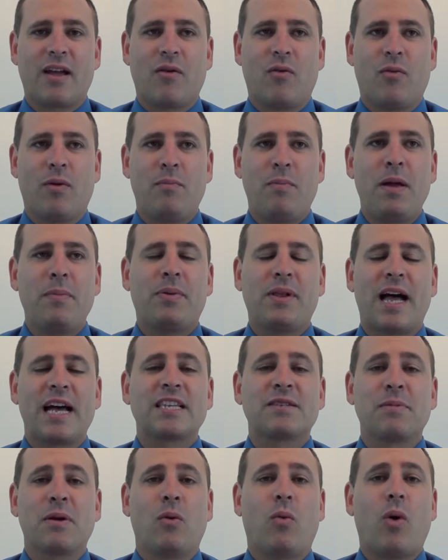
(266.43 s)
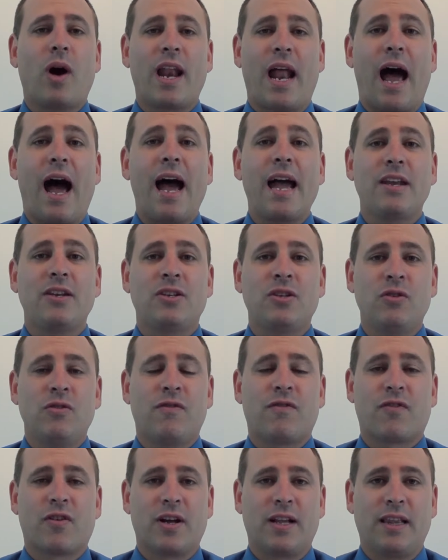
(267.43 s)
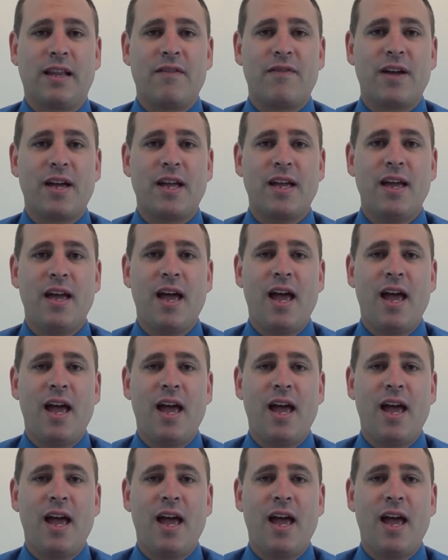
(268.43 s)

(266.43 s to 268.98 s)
When people ask me what I do for a living,